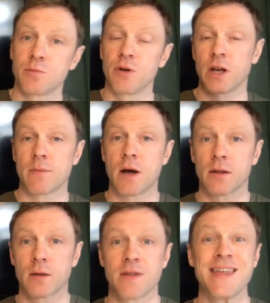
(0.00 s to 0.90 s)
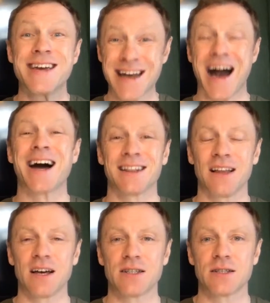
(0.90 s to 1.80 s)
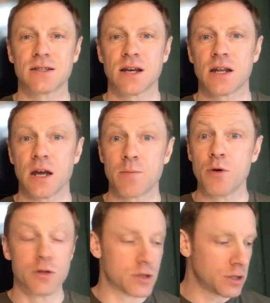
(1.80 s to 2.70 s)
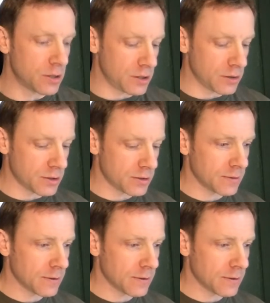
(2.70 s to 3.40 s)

bring it back to them, and they can analyze it and put it to good use.